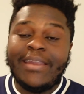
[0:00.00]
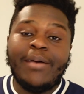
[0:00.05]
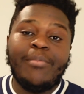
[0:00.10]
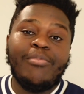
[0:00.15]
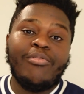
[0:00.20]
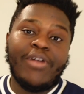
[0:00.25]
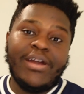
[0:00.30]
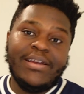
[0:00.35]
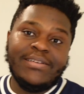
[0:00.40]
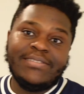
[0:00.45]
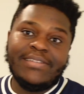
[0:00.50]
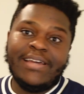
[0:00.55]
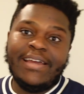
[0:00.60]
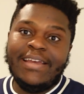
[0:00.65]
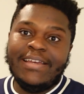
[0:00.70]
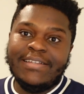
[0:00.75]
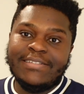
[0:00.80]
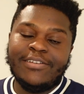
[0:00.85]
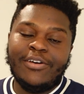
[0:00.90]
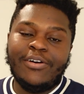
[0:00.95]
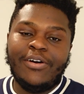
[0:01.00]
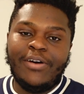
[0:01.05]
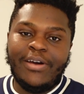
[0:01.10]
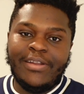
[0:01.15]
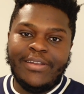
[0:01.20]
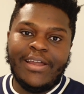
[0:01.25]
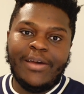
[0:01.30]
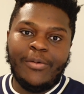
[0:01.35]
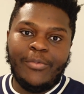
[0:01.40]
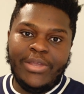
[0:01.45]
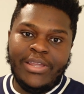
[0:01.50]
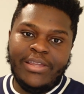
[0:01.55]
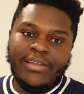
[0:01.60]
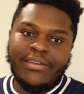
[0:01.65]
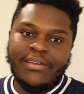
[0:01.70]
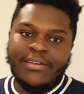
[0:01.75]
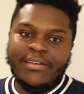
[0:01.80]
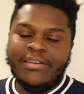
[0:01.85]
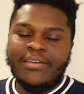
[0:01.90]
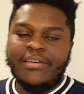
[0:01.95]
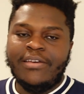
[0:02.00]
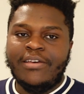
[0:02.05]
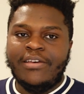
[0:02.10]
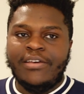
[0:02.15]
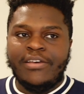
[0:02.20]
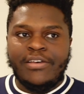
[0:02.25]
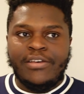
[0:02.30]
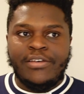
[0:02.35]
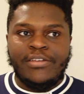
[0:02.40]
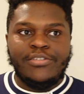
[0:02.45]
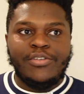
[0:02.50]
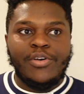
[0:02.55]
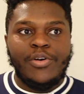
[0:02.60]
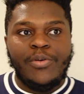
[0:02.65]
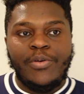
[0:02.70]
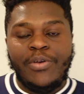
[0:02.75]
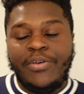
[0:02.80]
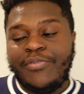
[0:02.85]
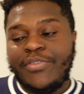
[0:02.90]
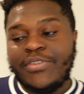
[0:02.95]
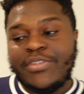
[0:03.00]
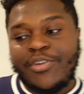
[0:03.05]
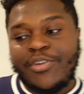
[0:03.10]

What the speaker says: price that is on that week. So if it's a